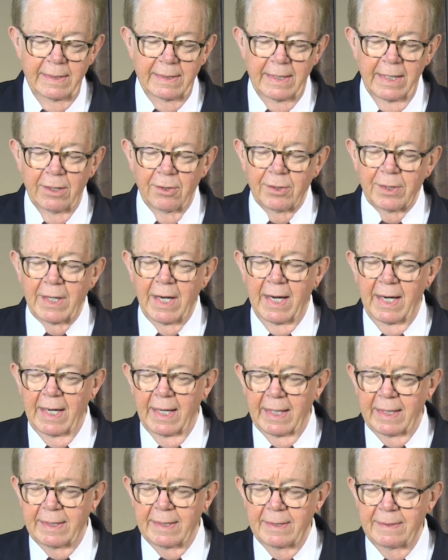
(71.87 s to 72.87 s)
Dear
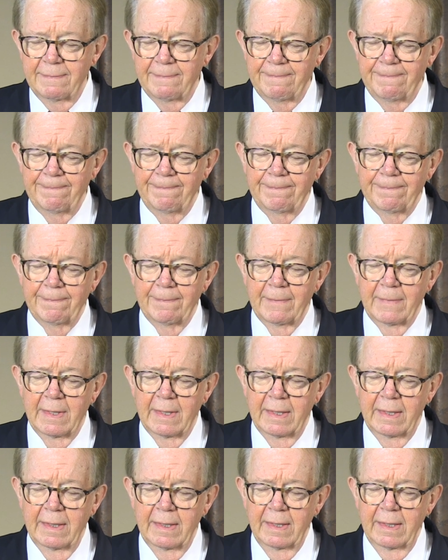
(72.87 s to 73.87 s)
God,
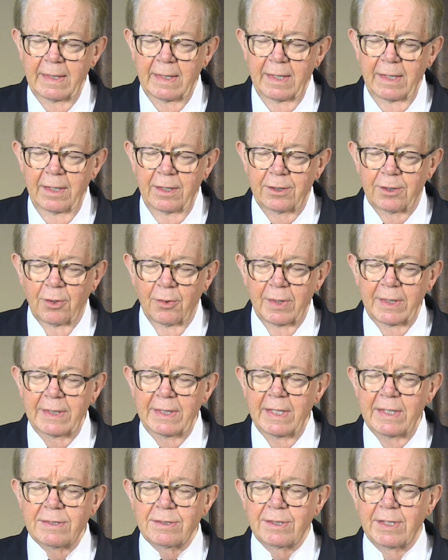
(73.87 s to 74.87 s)

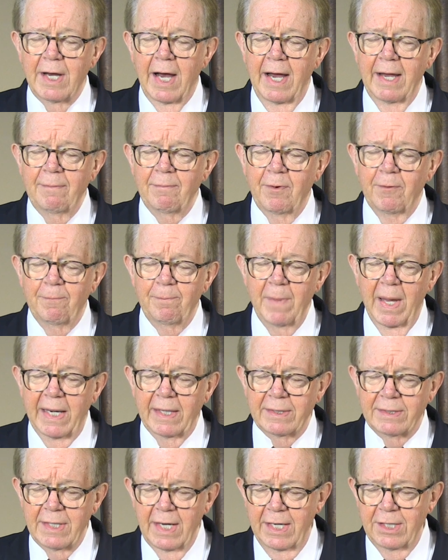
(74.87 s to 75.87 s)
during this time of
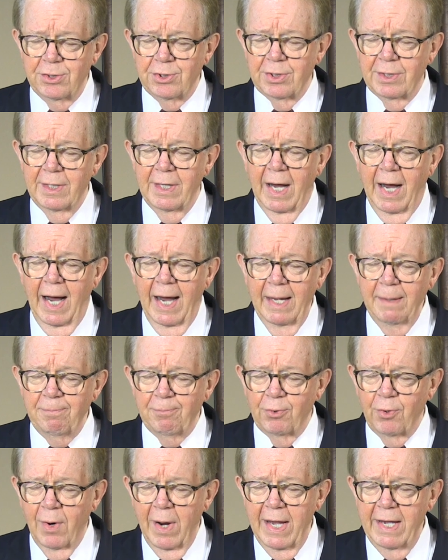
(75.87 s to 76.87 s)
meditation, I
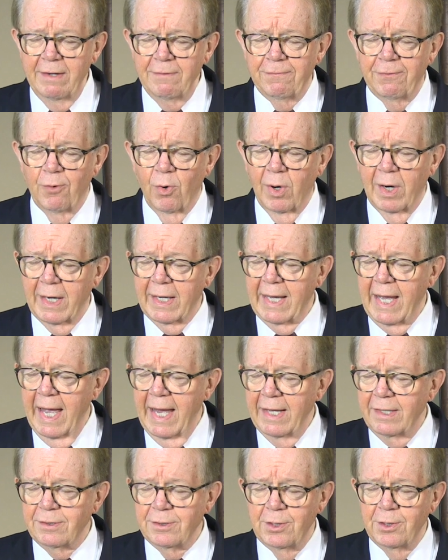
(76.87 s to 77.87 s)
pray for a
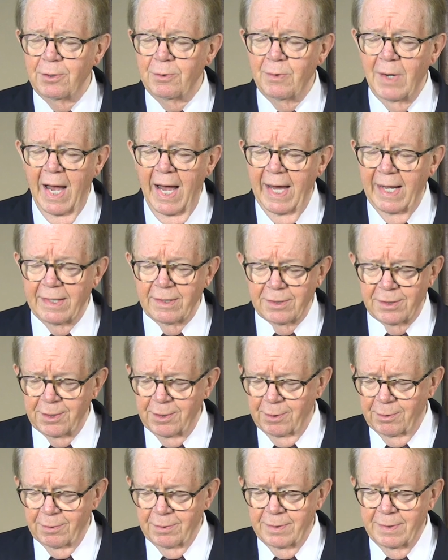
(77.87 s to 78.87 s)
can do
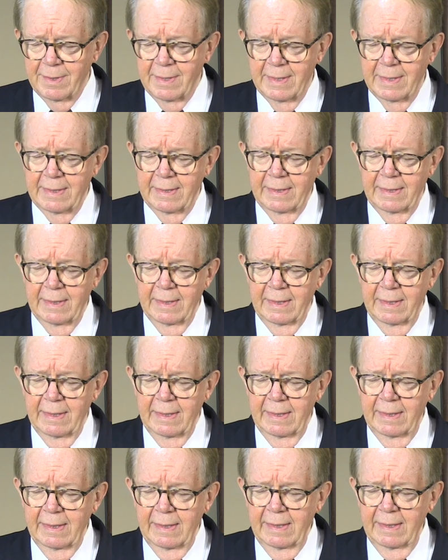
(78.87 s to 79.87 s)
attitude.
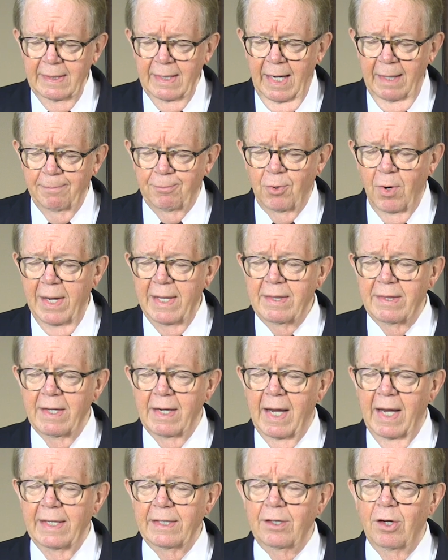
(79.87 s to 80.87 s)
I pray
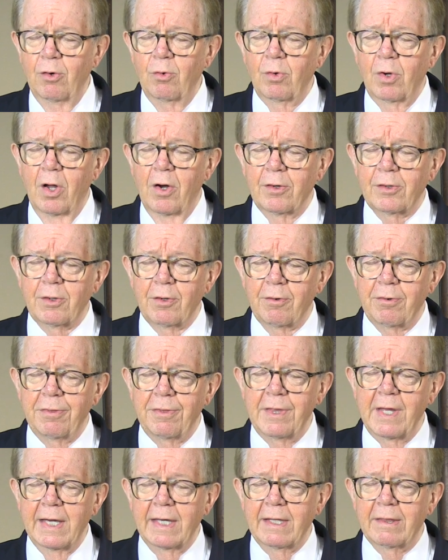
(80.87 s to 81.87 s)
that I no longer
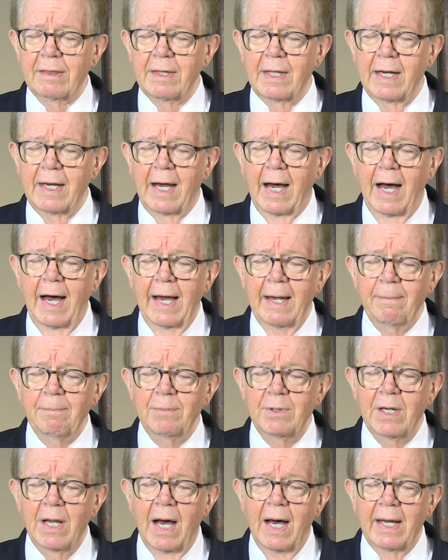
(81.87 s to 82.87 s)
think that
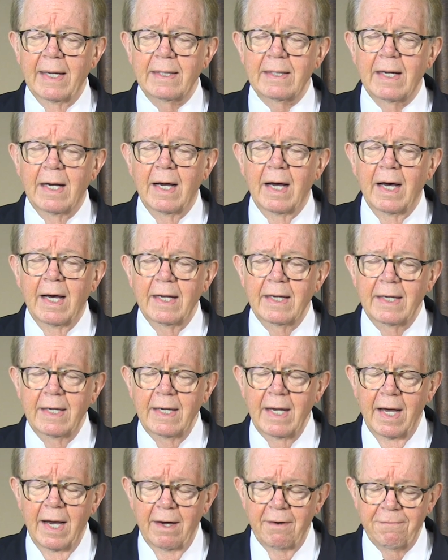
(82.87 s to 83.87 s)
I'm not
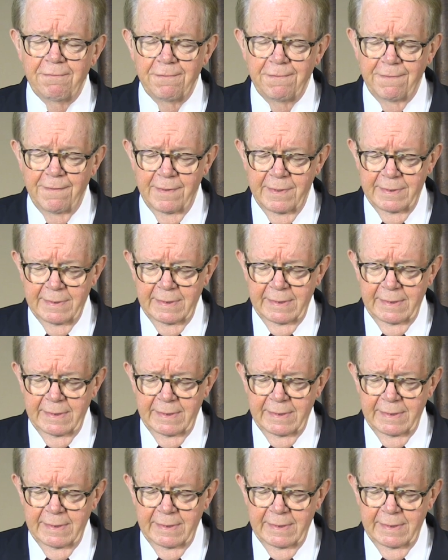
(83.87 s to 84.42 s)
enough.